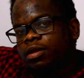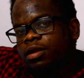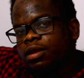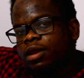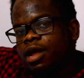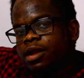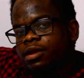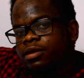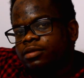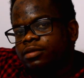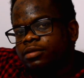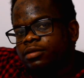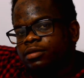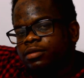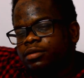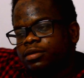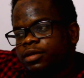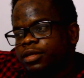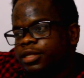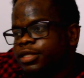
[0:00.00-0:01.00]
That
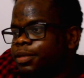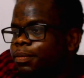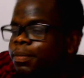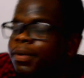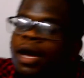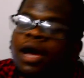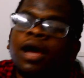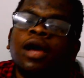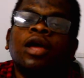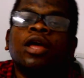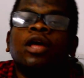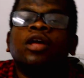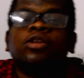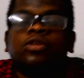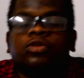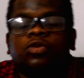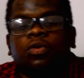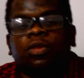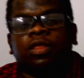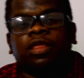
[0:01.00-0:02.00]
is a bit. So